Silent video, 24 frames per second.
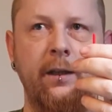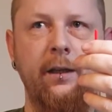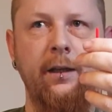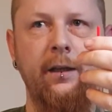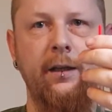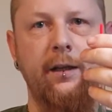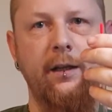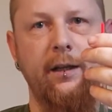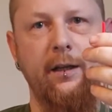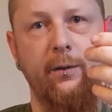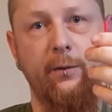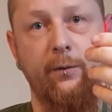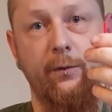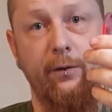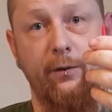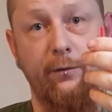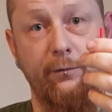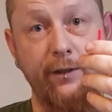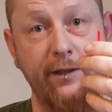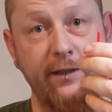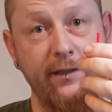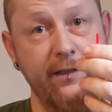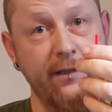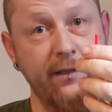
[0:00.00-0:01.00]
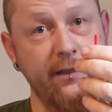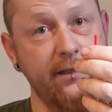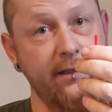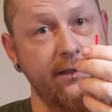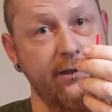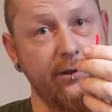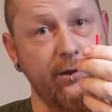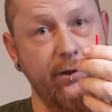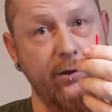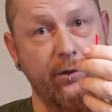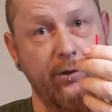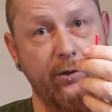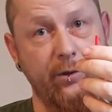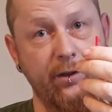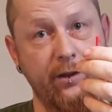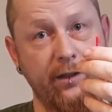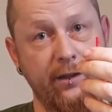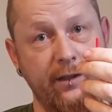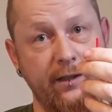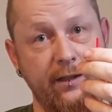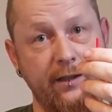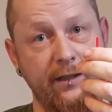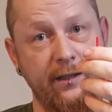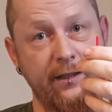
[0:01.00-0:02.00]
Now the reason this is called
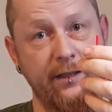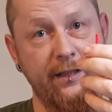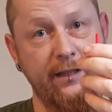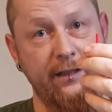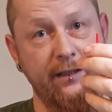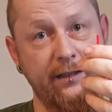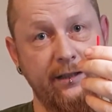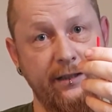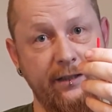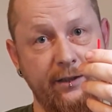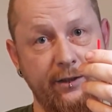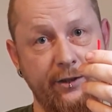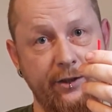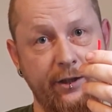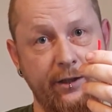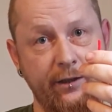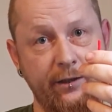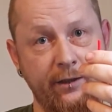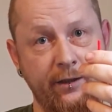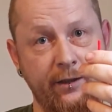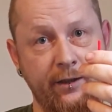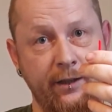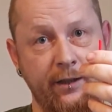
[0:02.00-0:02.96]
the Telltale Shot